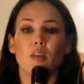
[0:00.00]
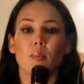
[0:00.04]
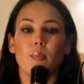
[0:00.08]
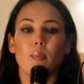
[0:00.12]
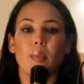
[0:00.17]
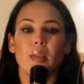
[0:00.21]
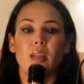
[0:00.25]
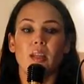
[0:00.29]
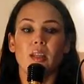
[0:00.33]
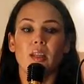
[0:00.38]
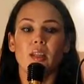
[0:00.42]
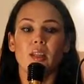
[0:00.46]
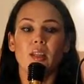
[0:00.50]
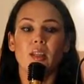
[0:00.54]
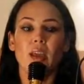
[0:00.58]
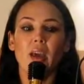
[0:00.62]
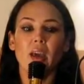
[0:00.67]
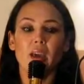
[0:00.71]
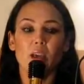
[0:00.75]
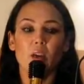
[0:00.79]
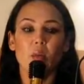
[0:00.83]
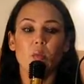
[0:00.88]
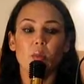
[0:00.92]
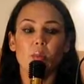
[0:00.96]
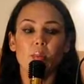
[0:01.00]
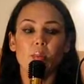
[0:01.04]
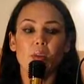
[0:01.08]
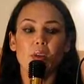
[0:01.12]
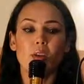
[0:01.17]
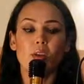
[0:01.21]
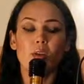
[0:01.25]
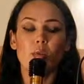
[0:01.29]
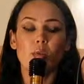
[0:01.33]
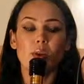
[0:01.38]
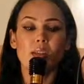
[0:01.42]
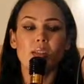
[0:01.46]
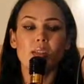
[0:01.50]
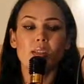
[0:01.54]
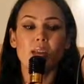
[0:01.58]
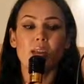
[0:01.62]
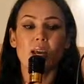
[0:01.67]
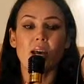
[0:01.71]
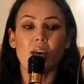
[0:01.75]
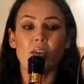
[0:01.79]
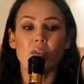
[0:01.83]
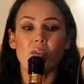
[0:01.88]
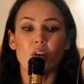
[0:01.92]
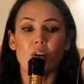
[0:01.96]
But yeah, it would be great to
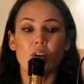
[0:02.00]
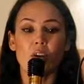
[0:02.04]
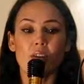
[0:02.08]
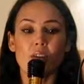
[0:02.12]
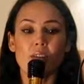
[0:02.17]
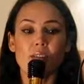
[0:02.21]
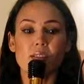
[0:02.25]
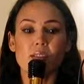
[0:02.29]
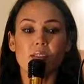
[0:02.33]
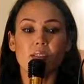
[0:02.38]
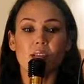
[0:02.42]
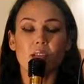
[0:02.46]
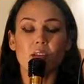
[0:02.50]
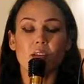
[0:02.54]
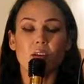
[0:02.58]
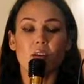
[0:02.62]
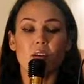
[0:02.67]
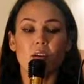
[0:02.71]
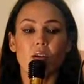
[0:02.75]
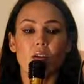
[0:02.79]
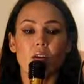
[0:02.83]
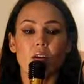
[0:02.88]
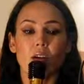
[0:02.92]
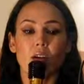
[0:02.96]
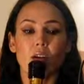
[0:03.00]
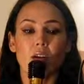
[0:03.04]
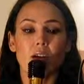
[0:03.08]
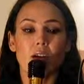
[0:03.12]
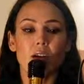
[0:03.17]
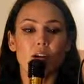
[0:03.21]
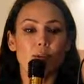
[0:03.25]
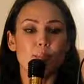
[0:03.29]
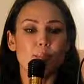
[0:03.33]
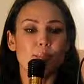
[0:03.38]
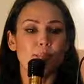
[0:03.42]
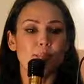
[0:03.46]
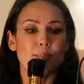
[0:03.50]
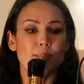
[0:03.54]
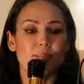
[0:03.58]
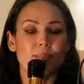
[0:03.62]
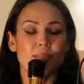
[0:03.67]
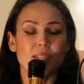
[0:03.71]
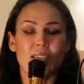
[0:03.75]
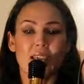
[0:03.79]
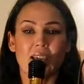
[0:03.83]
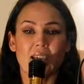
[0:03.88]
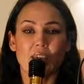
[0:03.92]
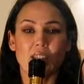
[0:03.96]
have cars that are
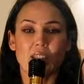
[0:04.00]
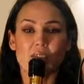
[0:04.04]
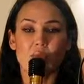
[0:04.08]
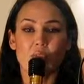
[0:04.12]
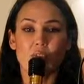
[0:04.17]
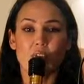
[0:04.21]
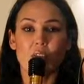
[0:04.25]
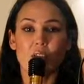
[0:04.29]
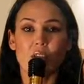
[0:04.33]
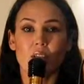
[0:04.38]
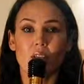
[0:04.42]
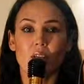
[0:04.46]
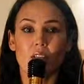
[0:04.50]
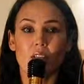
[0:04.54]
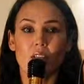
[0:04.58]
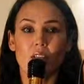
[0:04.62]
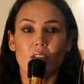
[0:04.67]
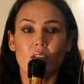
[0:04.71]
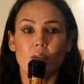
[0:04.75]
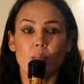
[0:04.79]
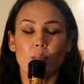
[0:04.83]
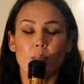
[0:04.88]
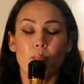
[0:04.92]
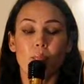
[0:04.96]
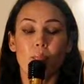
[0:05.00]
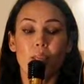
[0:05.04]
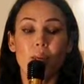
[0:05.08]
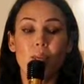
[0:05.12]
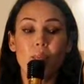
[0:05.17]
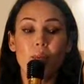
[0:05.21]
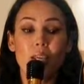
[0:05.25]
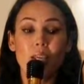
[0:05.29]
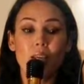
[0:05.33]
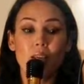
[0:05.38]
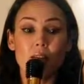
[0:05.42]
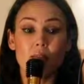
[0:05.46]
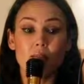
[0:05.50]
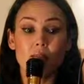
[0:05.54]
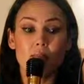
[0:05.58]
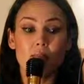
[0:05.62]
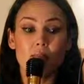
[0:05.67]
gas-free. Maybe